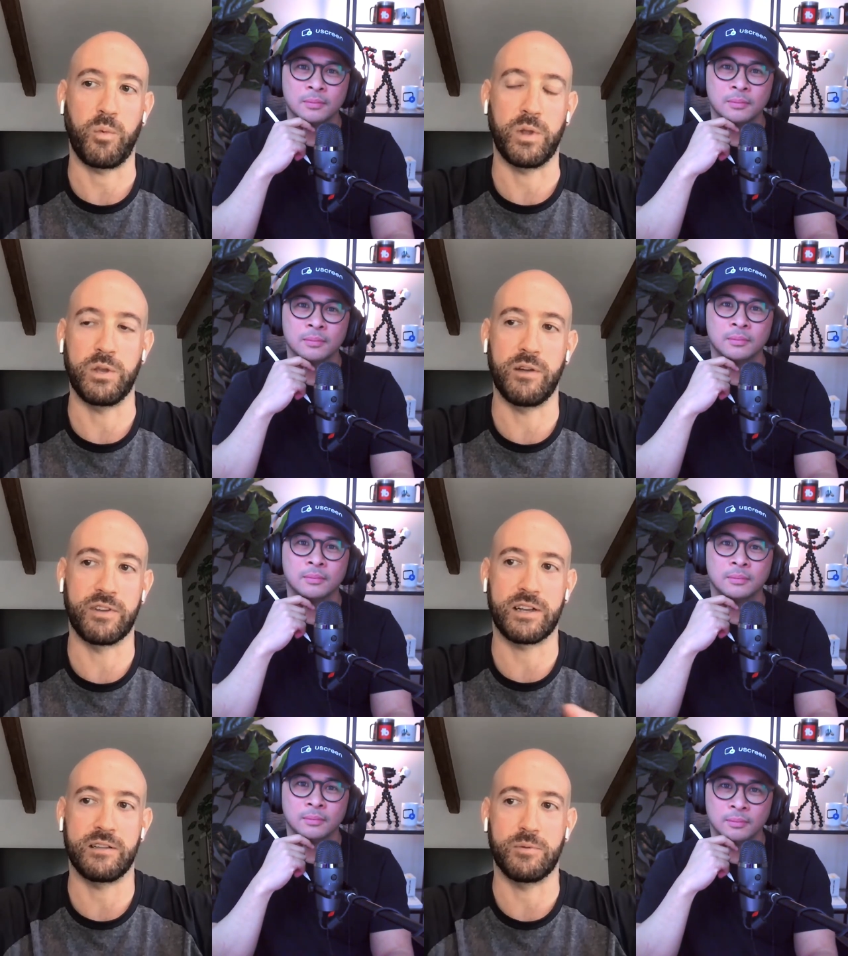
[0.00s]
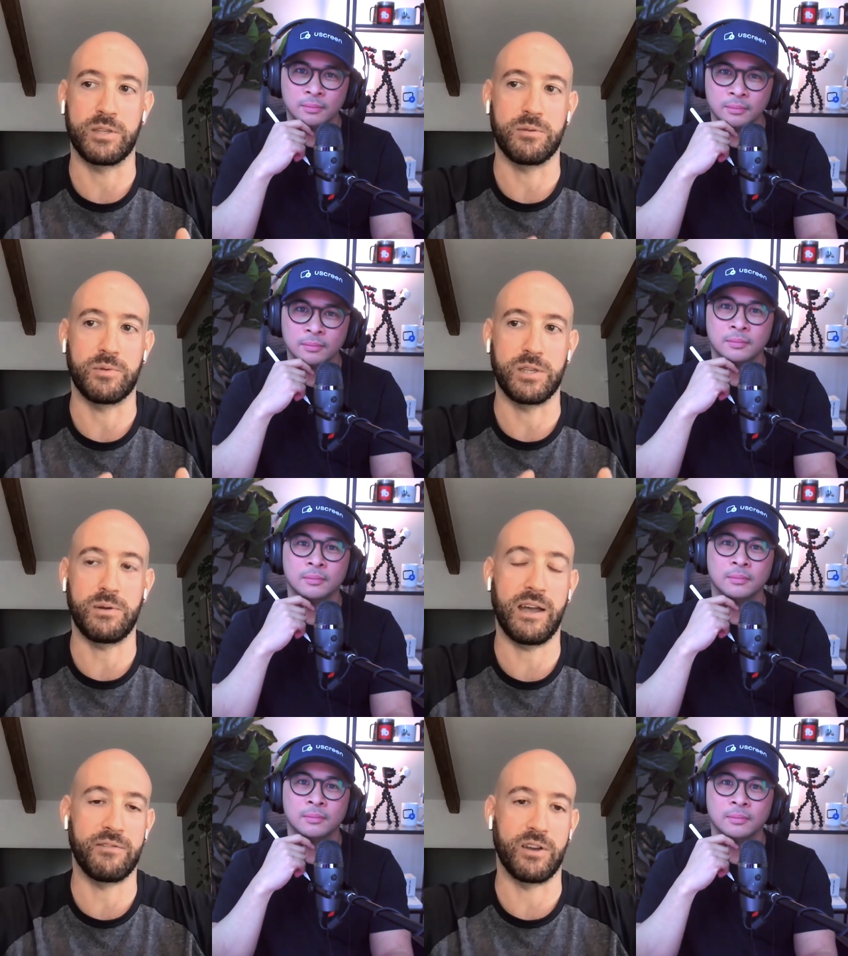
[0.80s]
Speaker 1: when you have a when, when you
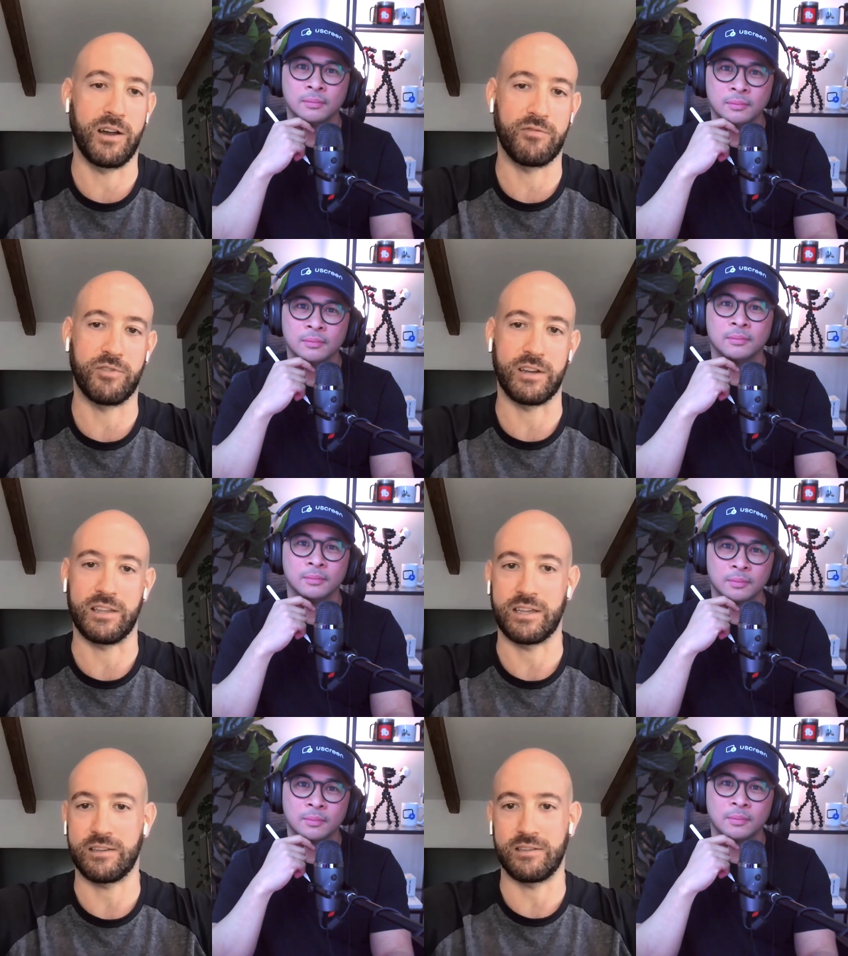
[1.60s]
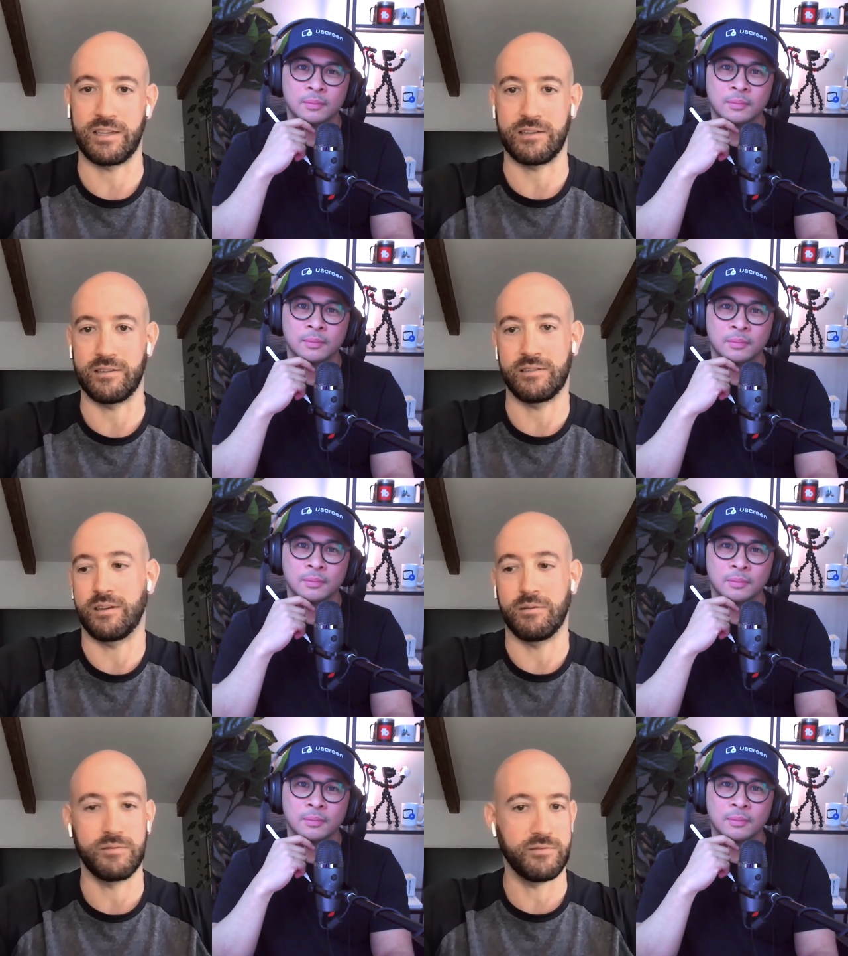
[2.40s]
have an offering like like a you
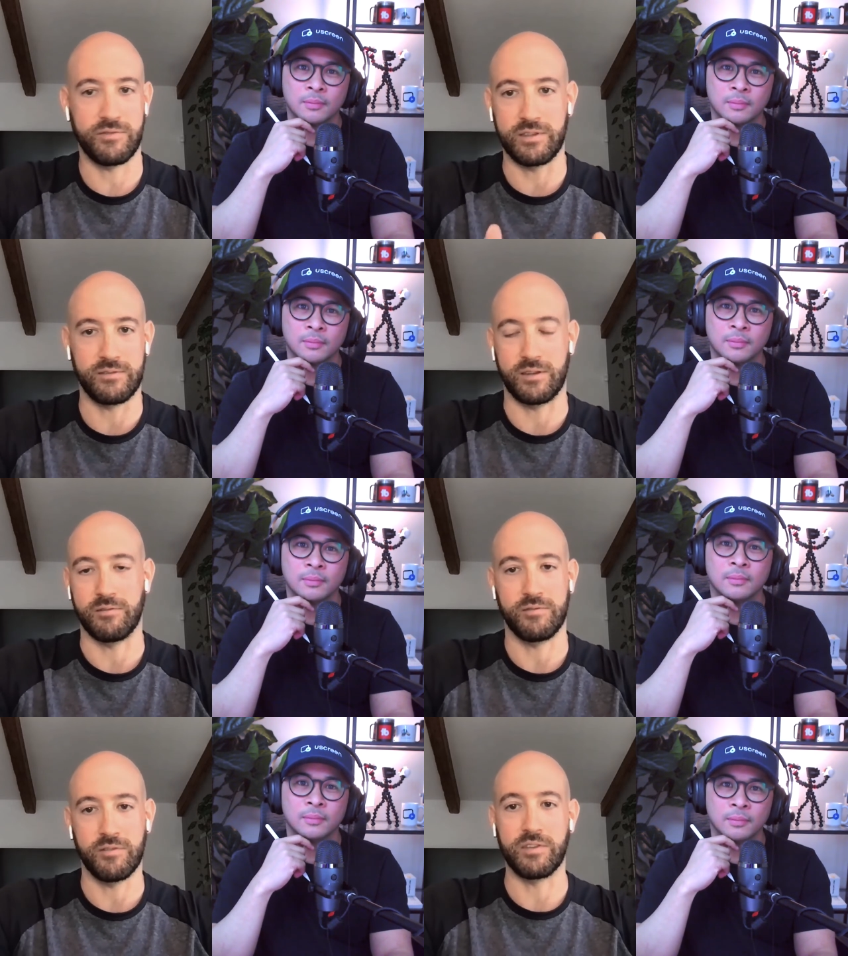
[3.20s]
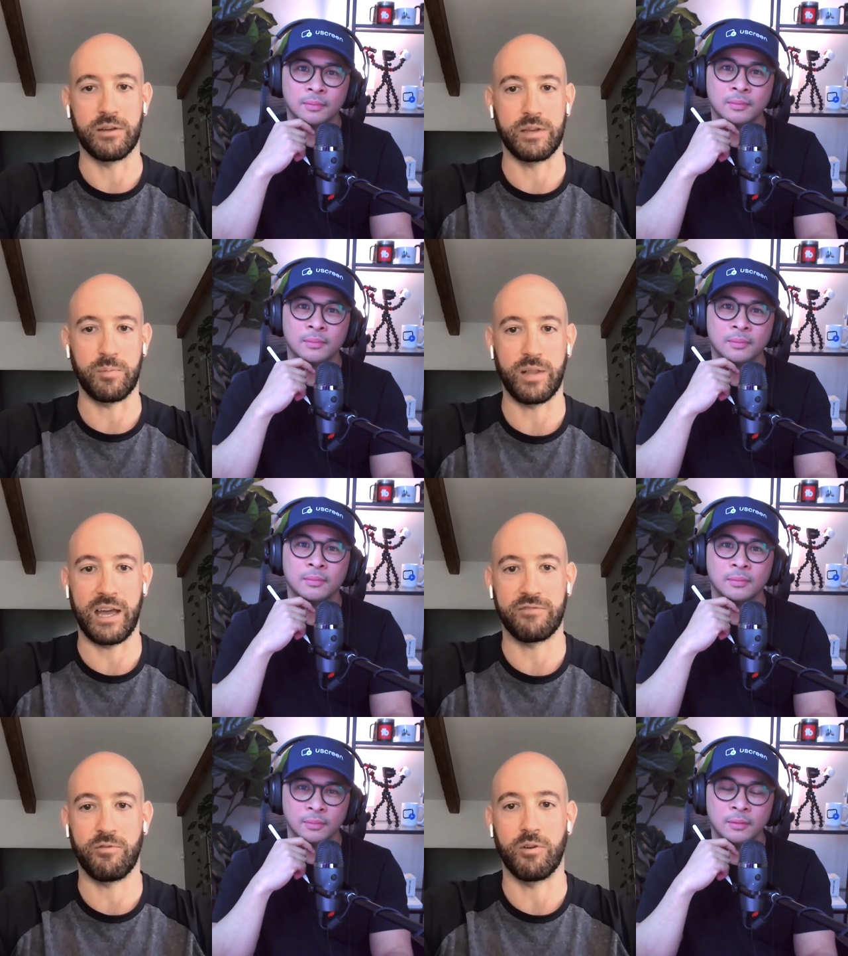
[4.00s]
know vi, you know a VOD
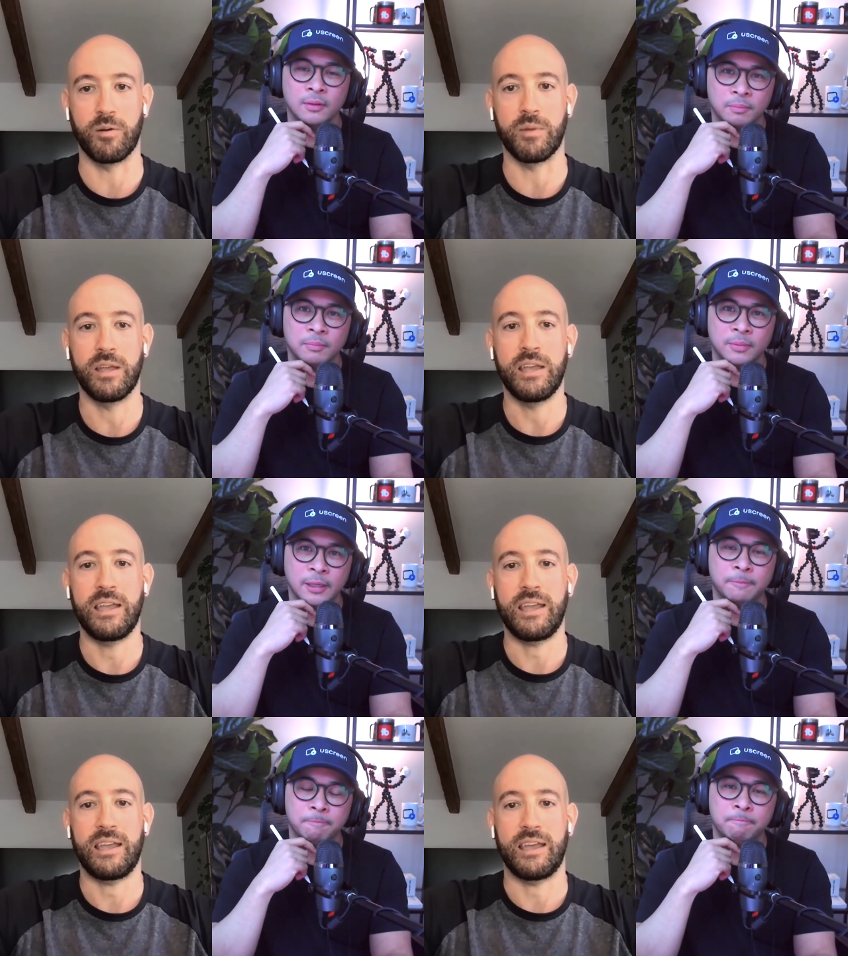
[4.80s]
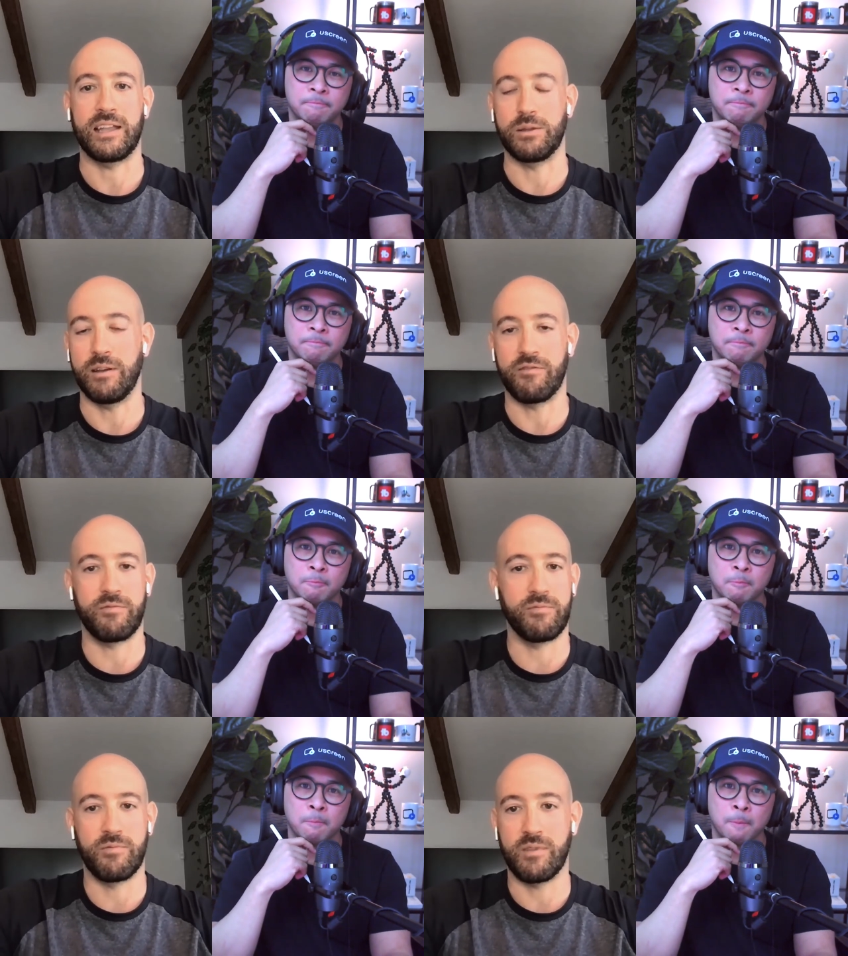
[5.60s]
platform, yeah. you have
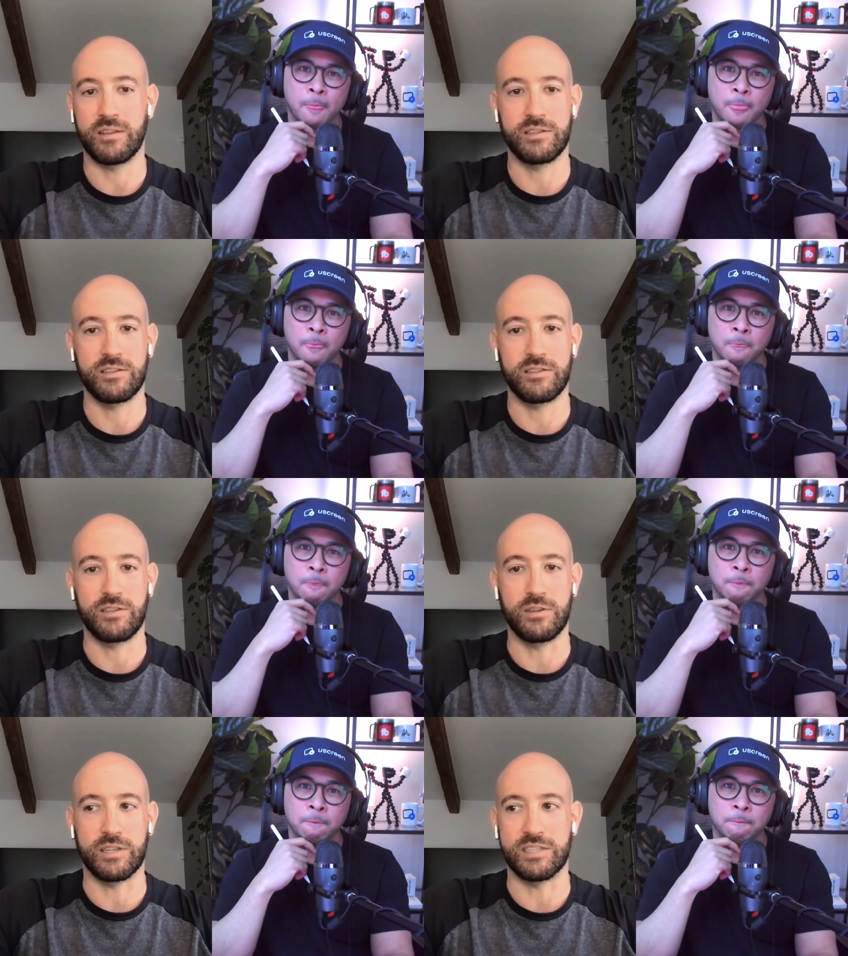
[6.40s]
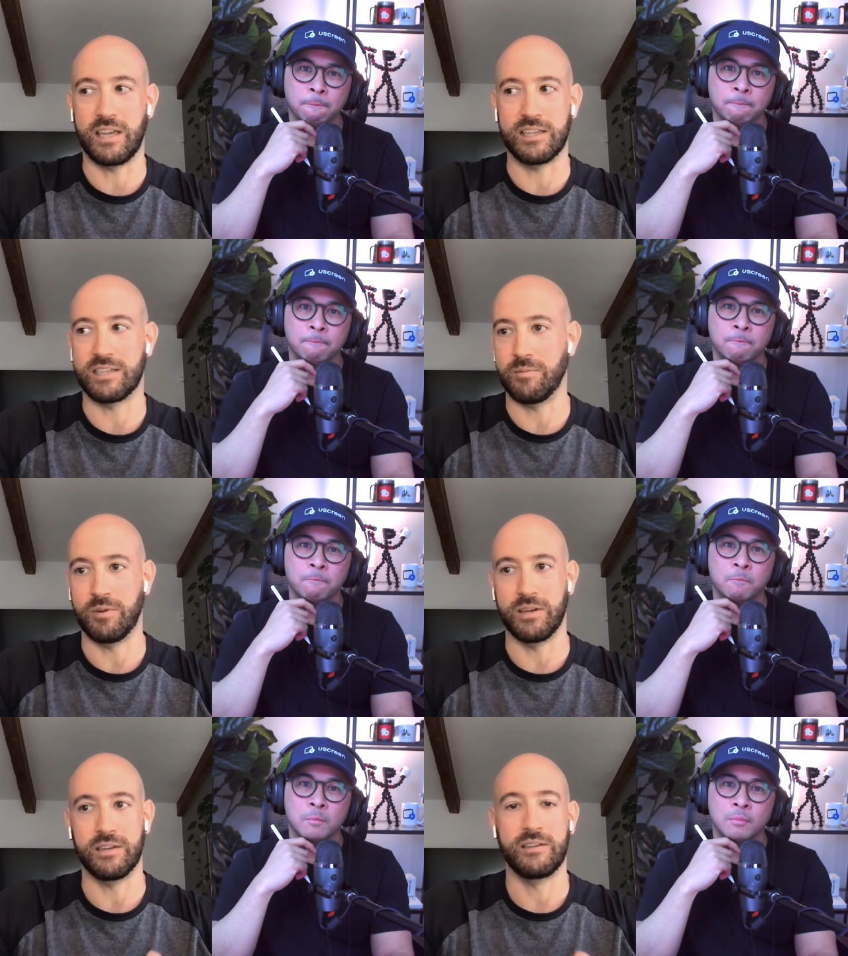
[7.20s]
you can say to
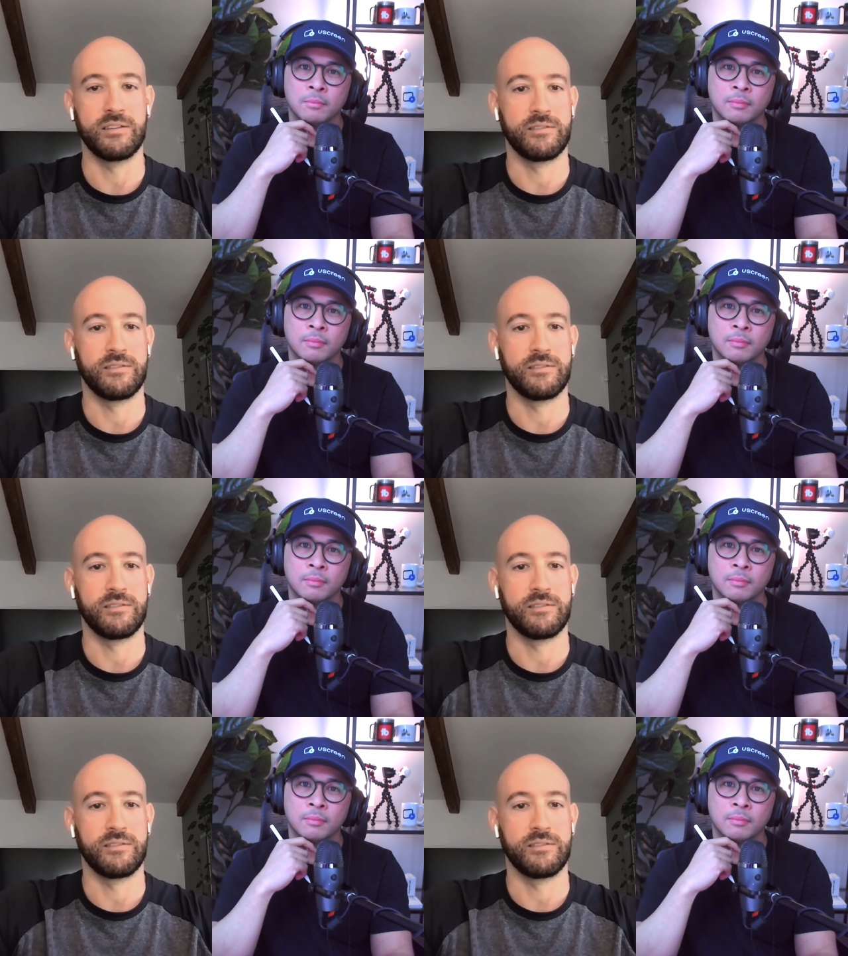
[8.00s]
someone,